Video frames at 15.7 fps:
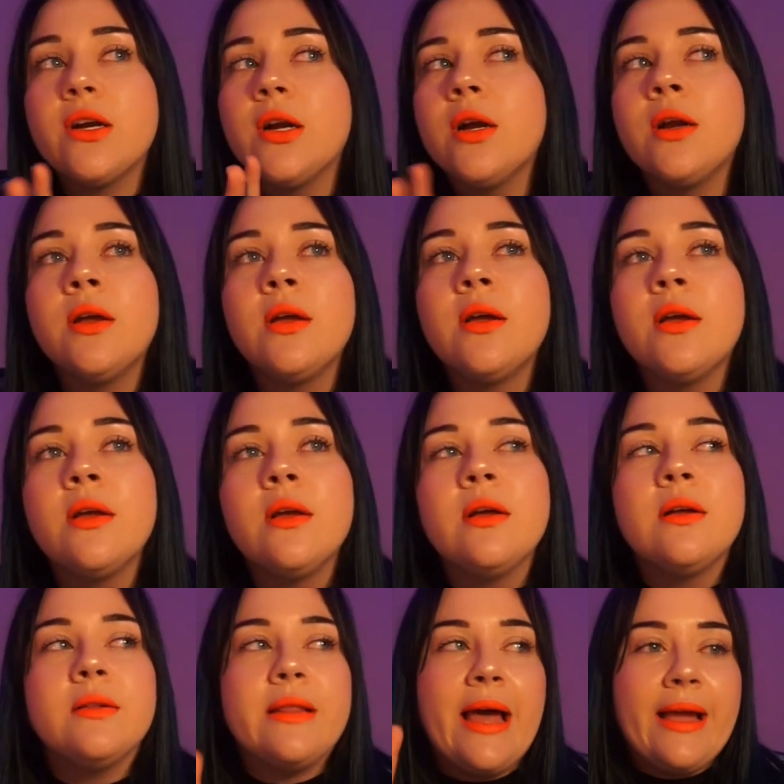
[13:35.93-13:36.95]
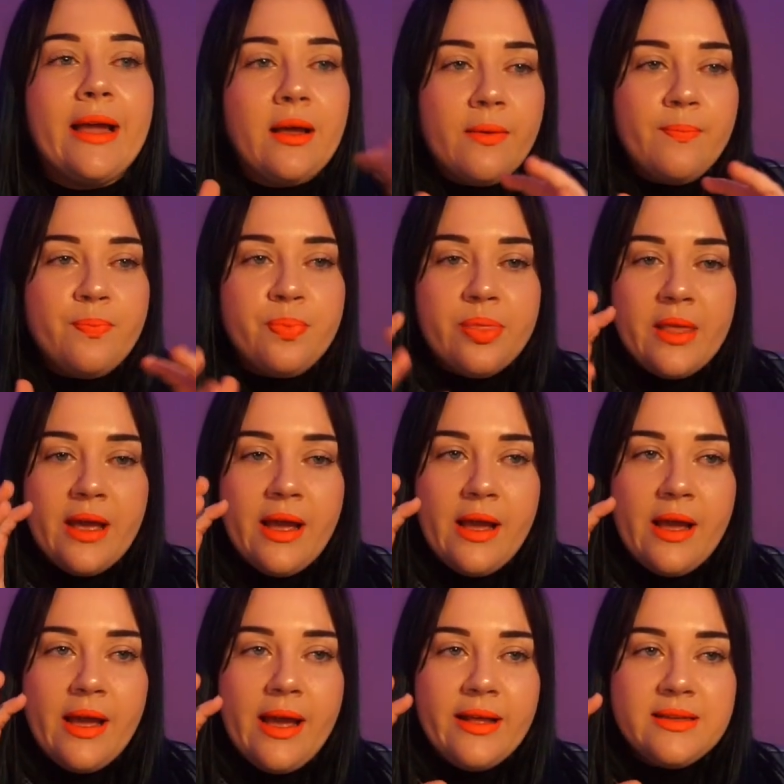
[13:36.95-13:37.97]
Or like
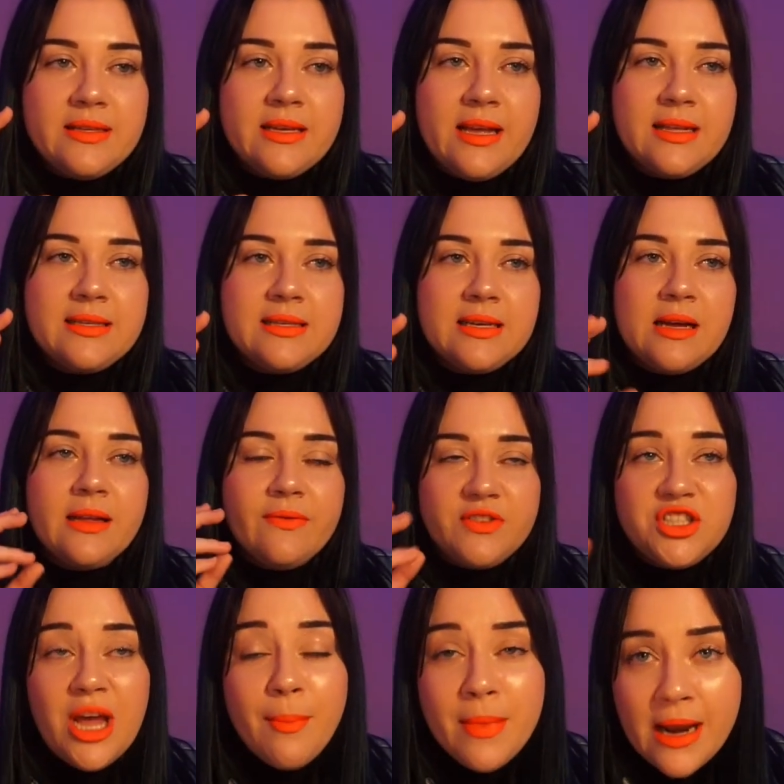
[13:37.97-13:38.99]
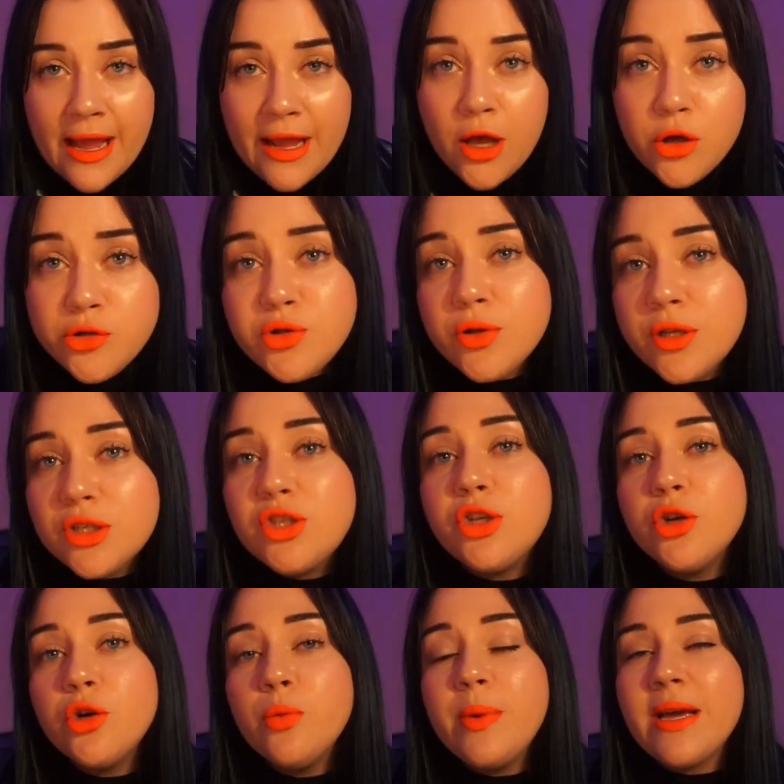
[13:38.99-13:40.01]
it's Gemini goes through this
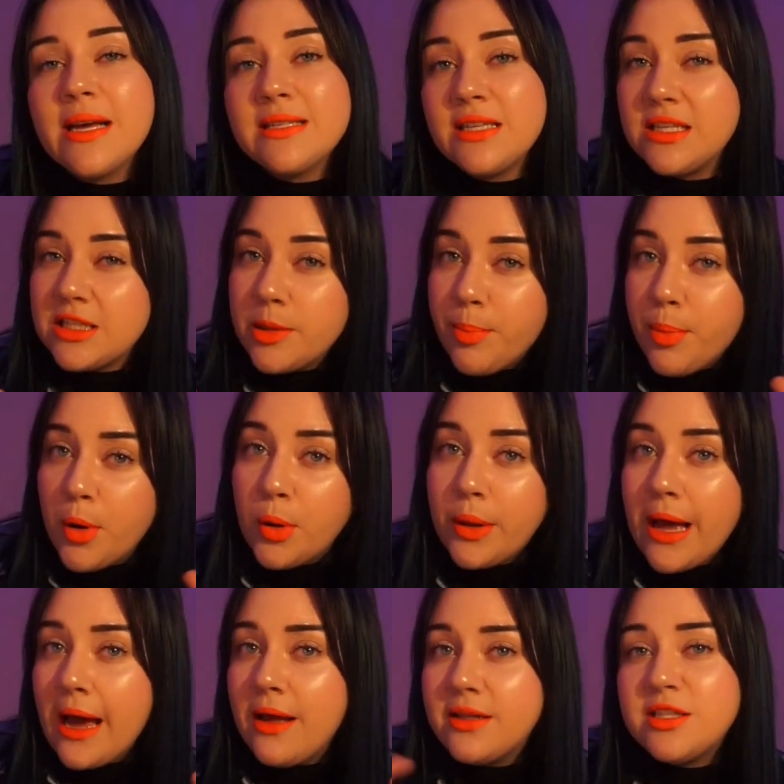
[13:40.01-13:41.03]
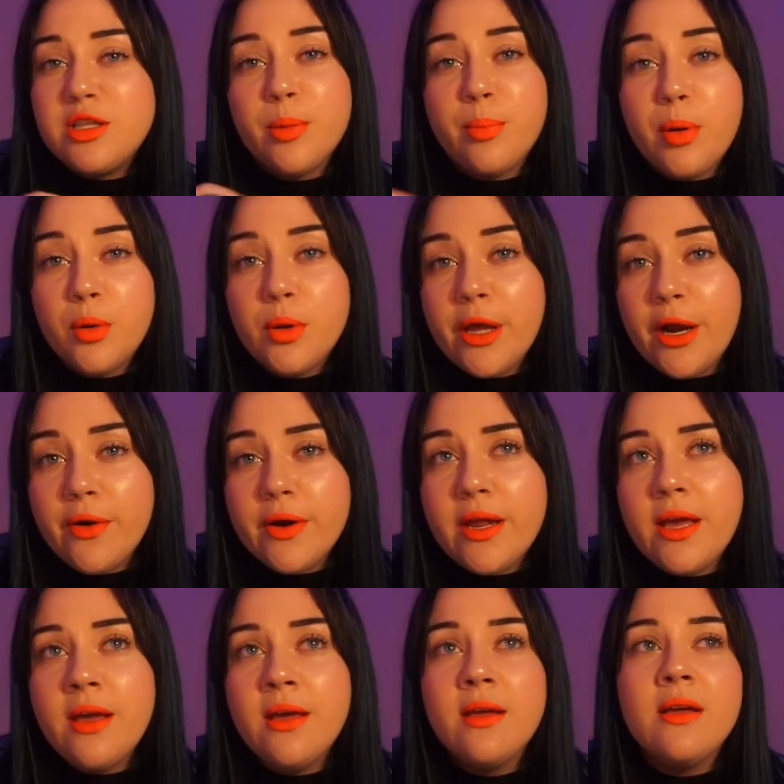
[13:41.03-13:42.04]
too, because it's the
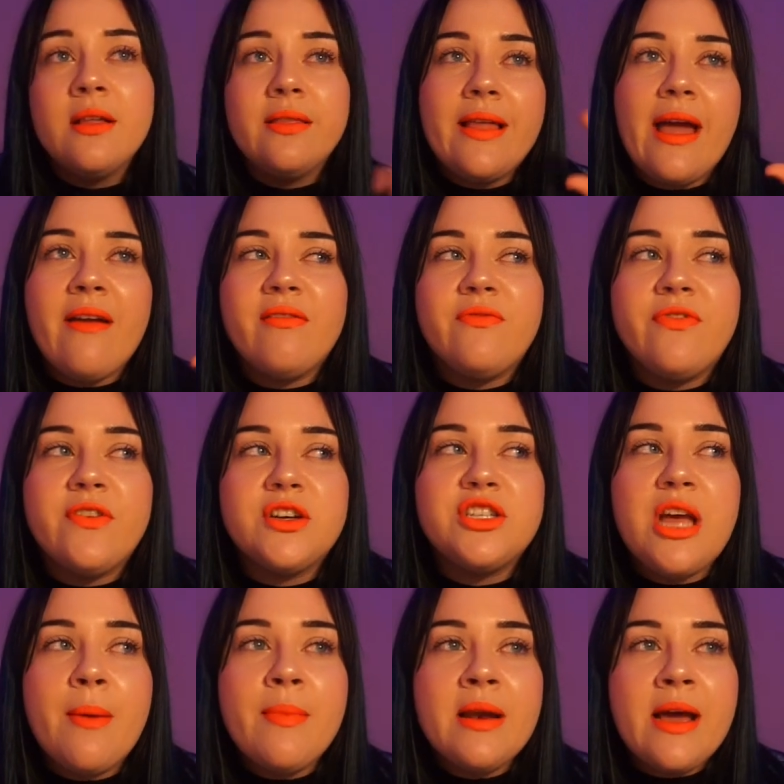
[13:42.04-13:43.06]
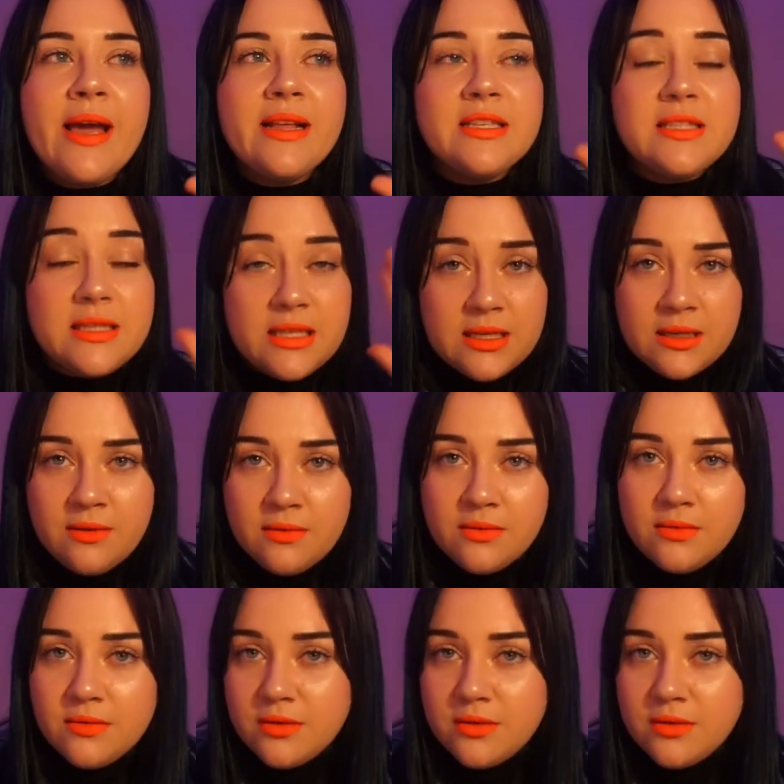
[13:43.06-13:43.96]
polarity. Like for Gemini, it's the